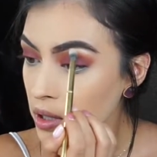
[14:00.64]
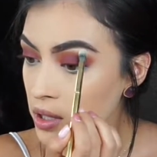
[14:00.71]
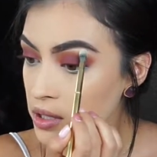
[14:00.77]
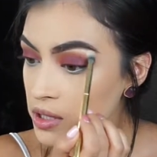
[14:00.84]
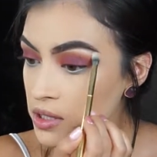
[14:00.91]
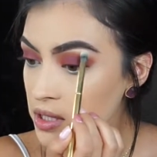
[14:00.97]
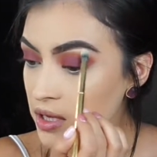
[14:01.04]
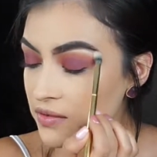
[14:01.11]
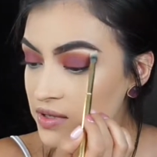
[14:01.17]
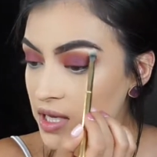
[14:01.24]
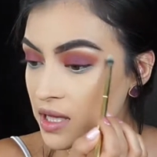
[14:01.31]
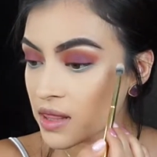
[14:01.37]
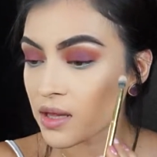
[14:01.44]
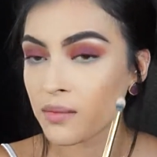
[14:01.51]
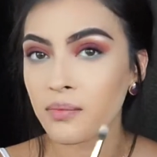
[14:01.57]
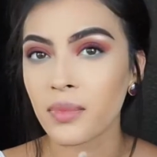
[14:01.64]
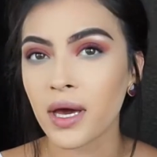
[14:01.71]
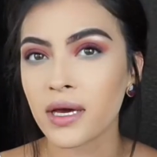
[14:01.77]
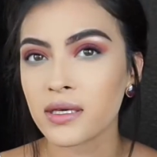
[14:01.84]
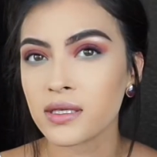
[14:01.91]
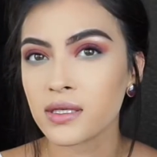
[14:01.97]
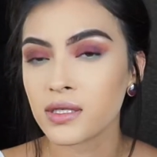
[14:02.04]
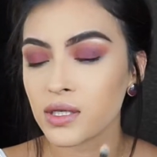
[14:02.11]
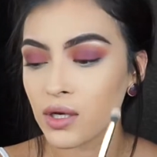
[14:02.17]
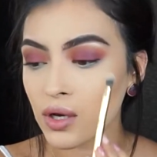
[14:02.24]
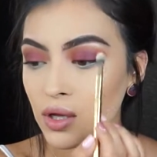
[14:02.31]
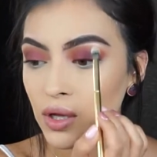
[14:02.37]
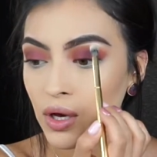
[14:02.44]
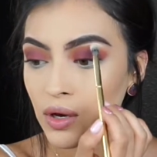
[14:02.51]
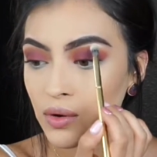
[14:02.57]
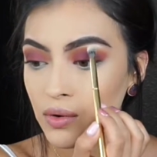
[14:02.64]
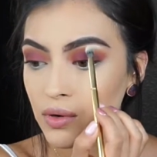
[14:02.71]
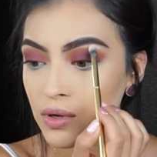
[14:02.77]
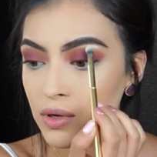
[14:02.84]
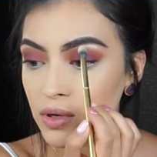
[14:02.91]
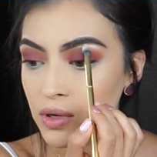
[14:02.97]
It just gives like the best glow.